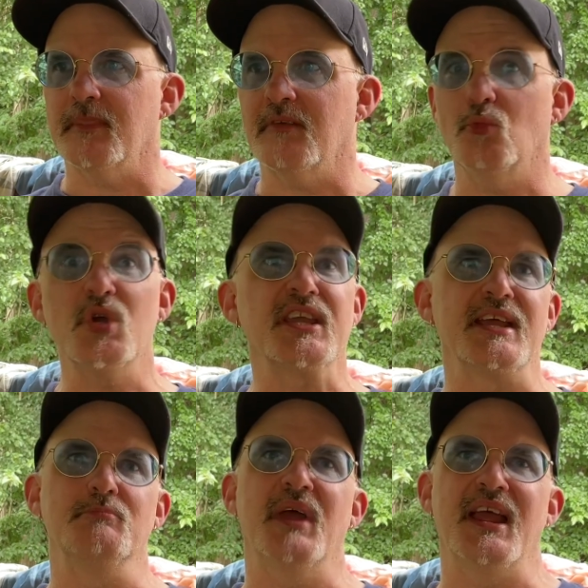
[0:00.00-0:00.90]

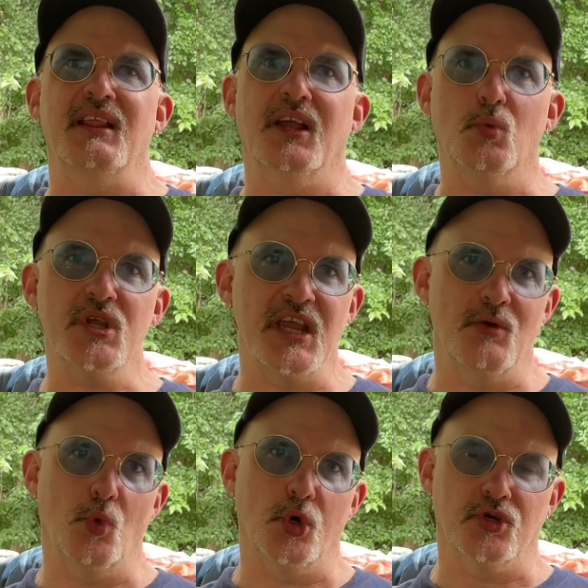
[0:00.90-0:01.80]
weekend band, like
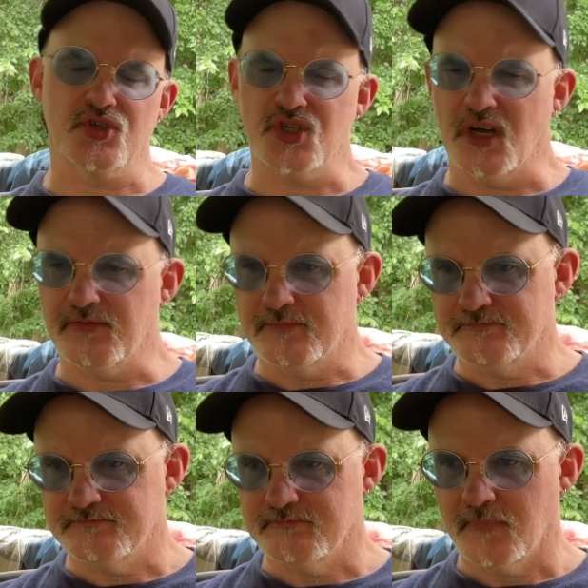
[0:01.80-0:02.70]
weekend warrior stuff.
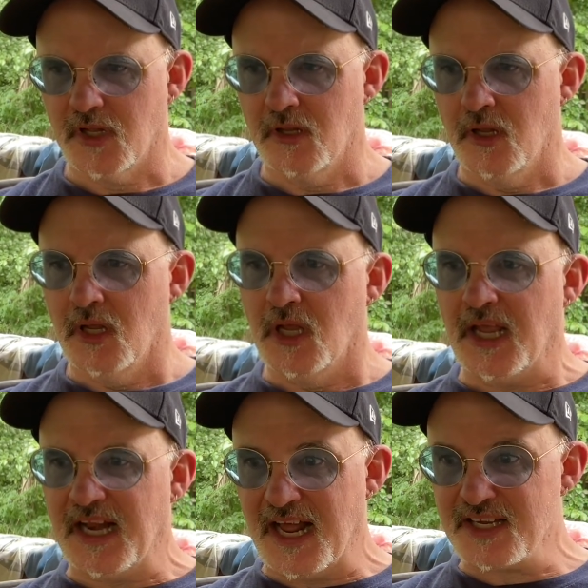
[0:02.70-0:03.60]
and I